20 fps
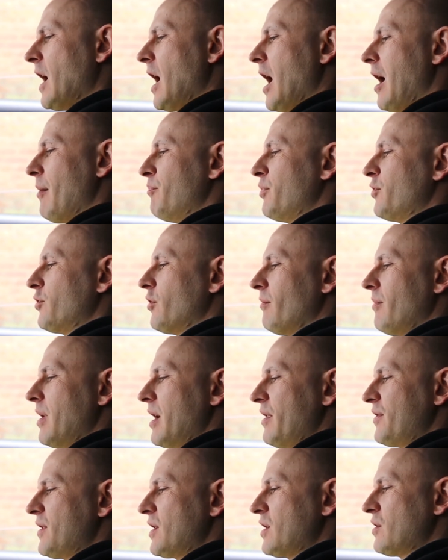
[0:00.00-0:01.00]
A
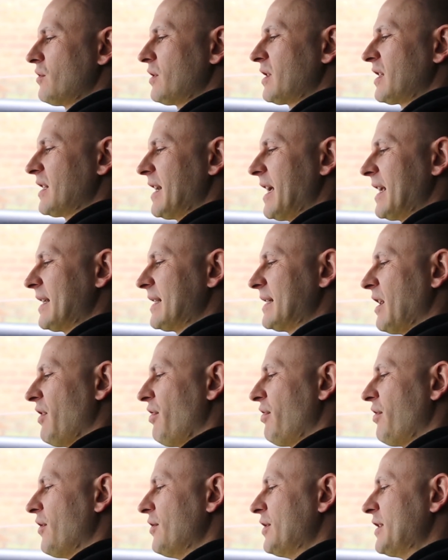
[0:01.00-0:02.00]
Prometheus less
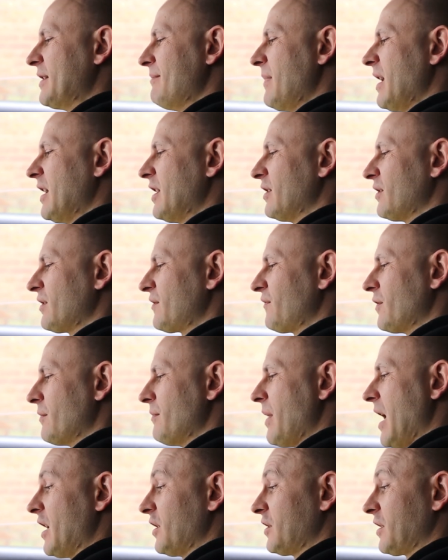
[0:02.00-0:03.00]
than 30 meters
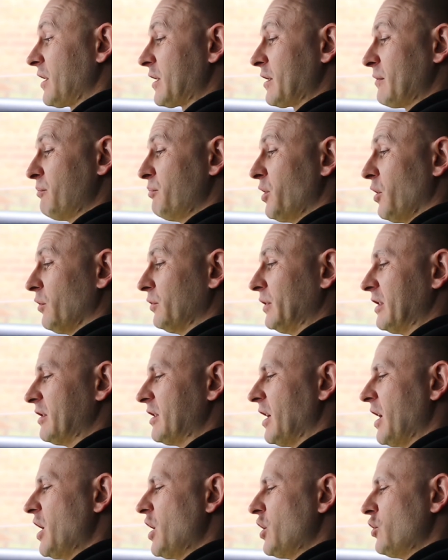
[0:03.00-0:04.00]
from us
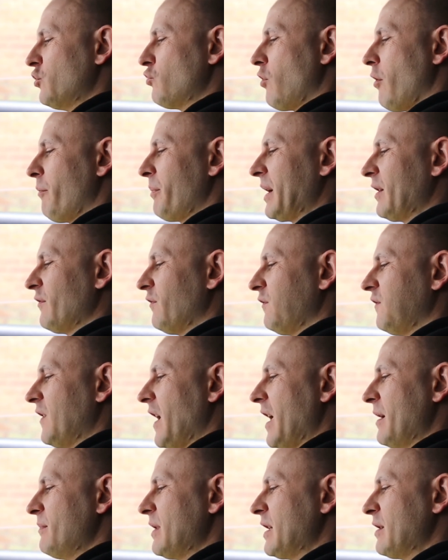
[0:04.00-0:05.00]
exploded, dropping
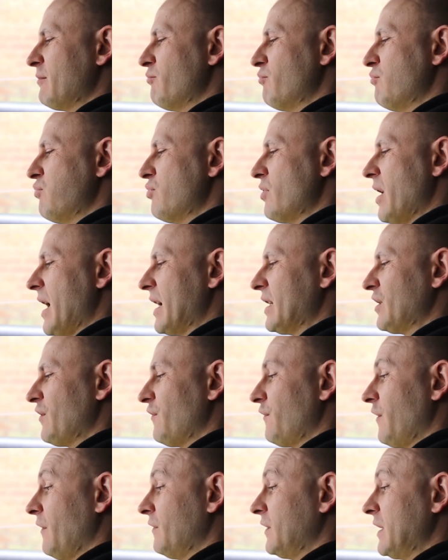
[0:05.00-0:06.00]
flaming brands
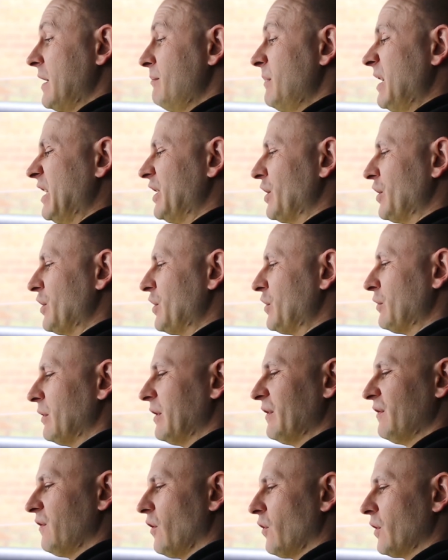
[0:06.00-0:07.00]
50 meters to
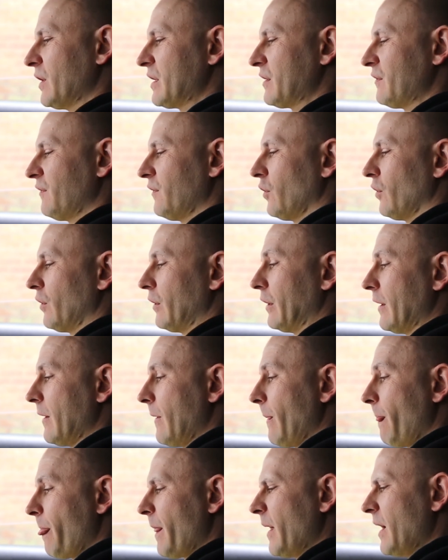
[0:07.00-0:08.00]
the forest floor.
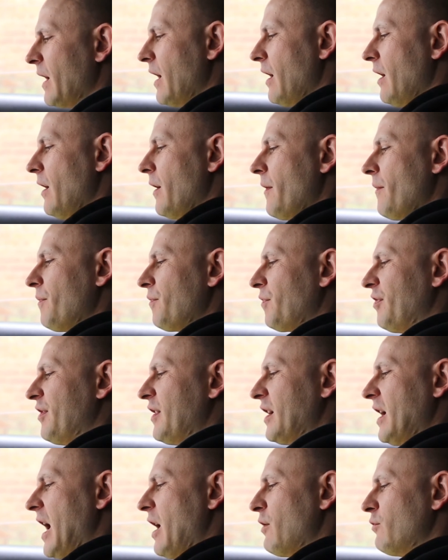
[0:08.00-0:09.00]

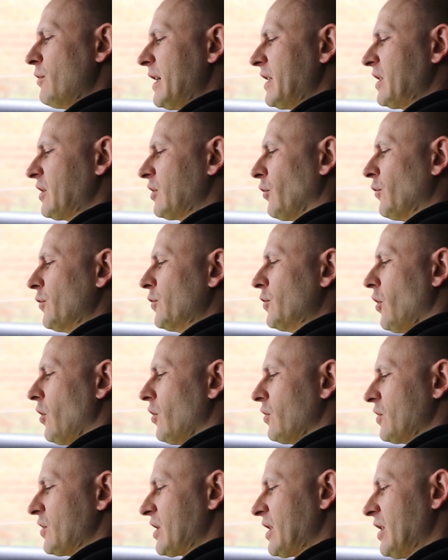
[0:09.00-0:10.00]
The arrestor
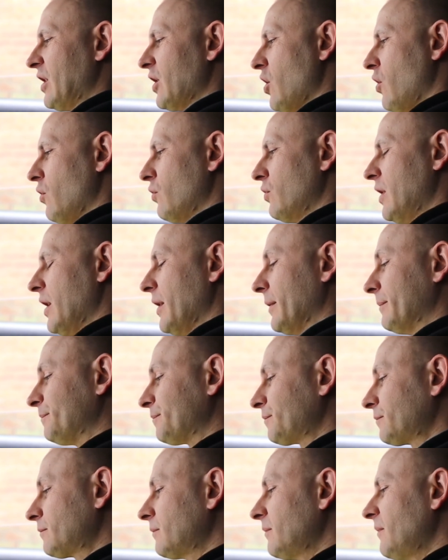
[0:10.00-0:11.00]
rods glowed,
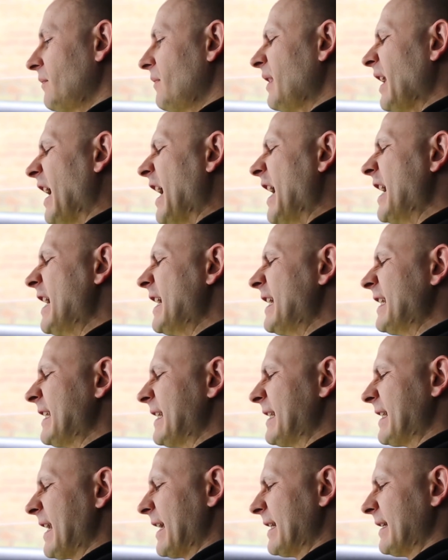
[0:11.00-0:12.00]

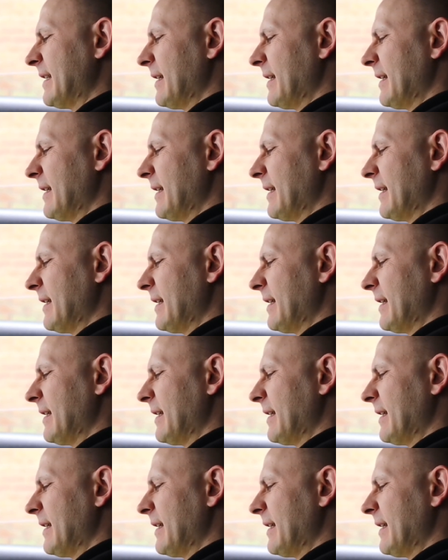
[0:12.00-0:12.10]
hissed.